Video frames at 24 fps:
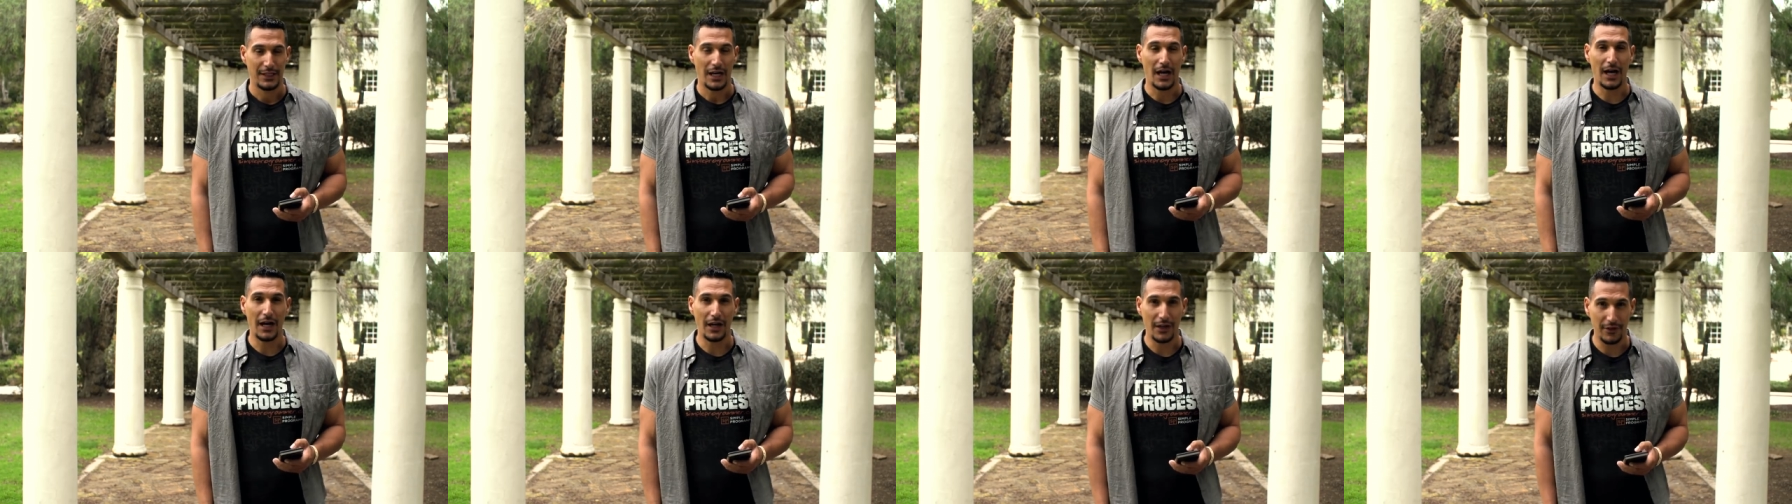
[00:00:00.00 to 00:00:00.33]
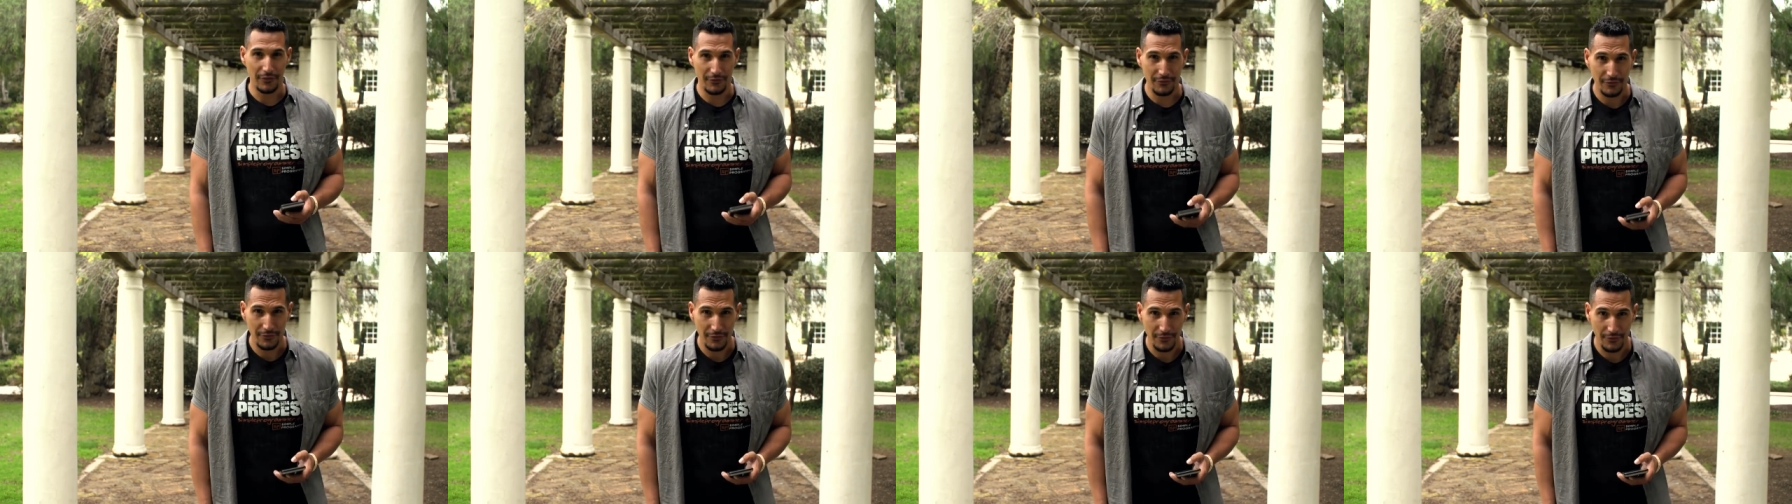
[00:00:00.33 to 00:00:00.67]

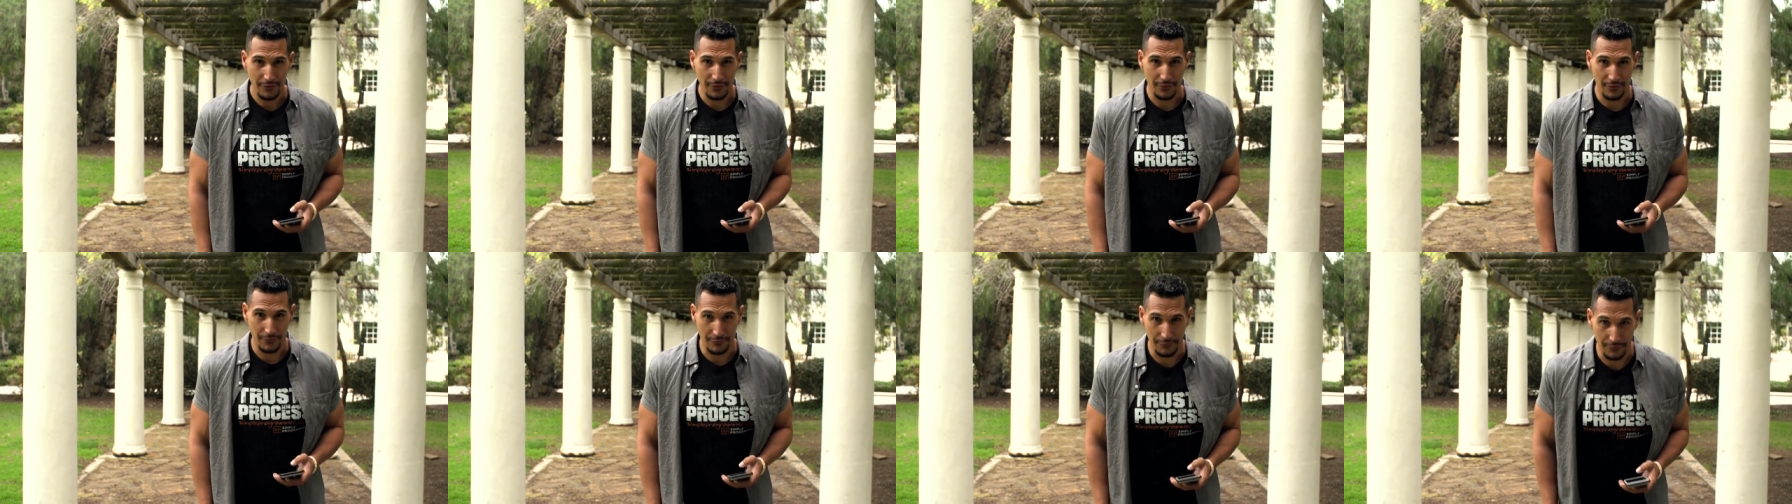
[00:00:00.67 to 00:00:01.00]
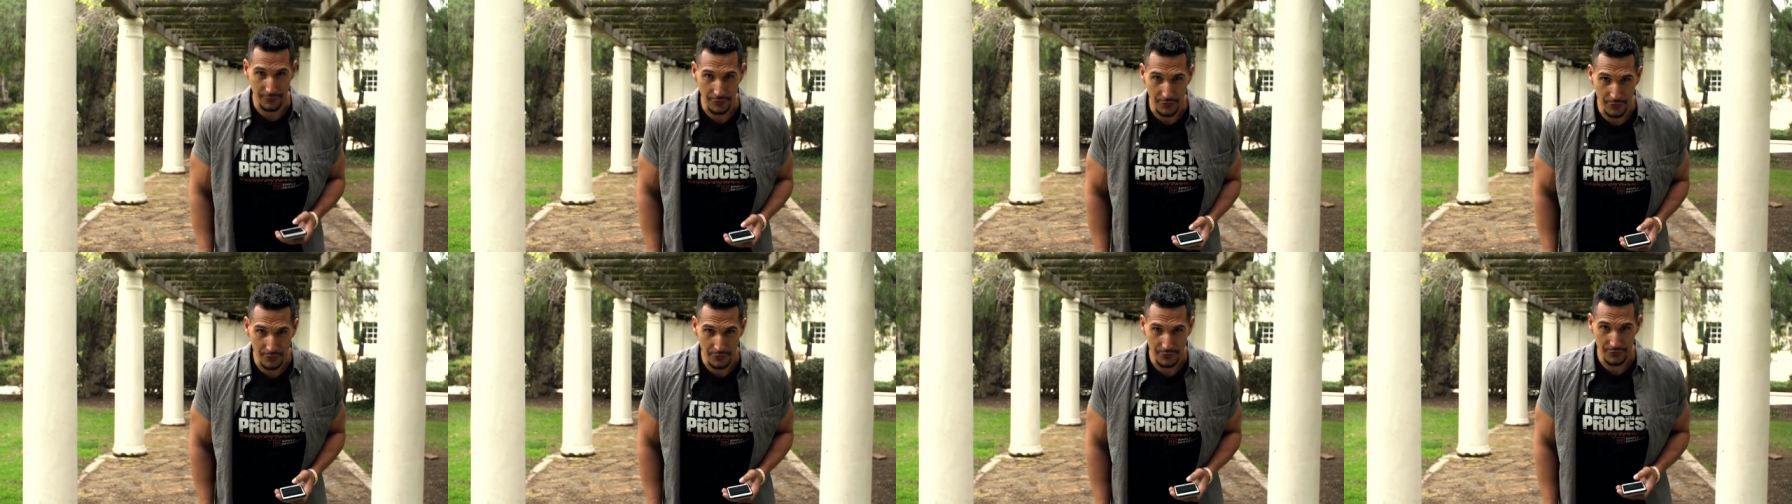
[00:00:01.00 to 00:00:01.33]
of the
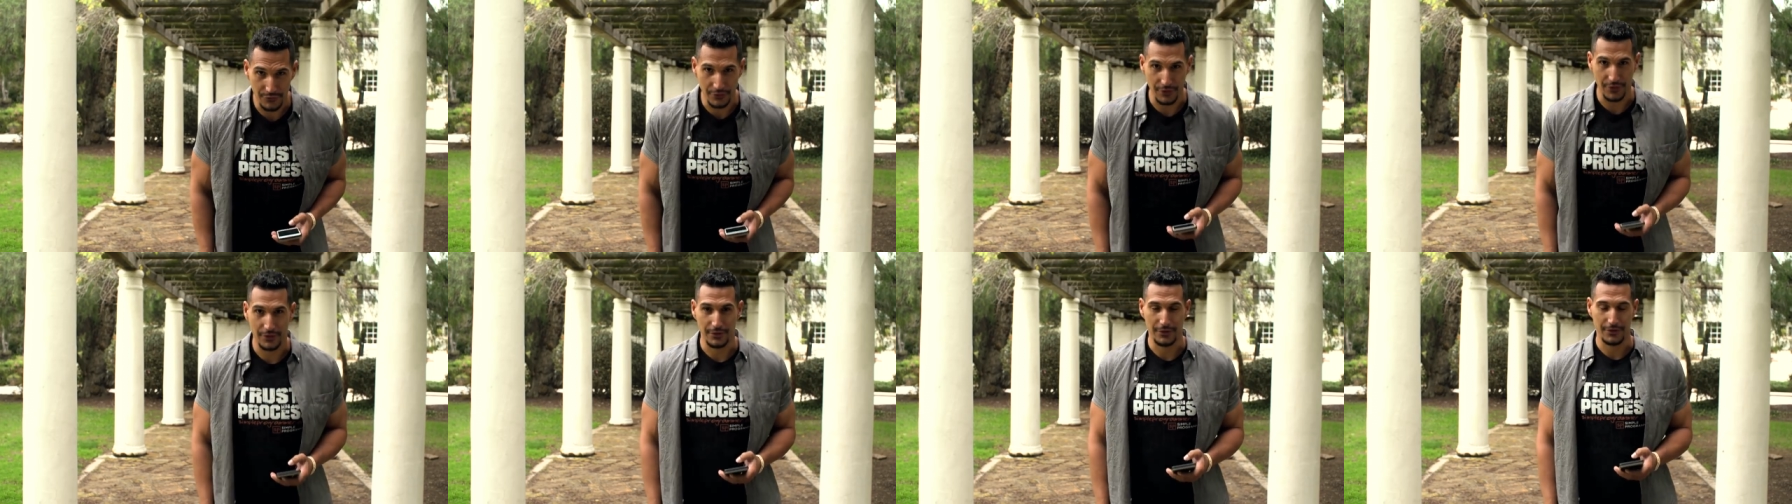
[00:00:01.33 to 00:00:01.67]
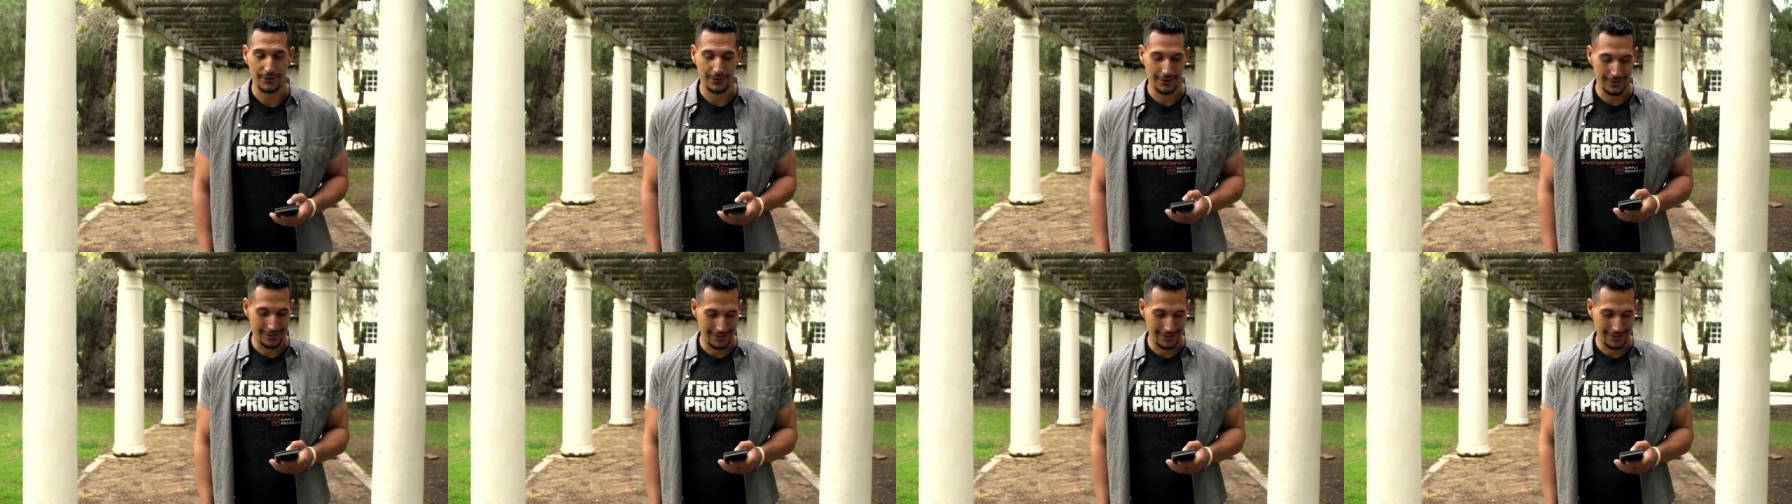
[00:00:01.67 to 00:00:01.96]
future?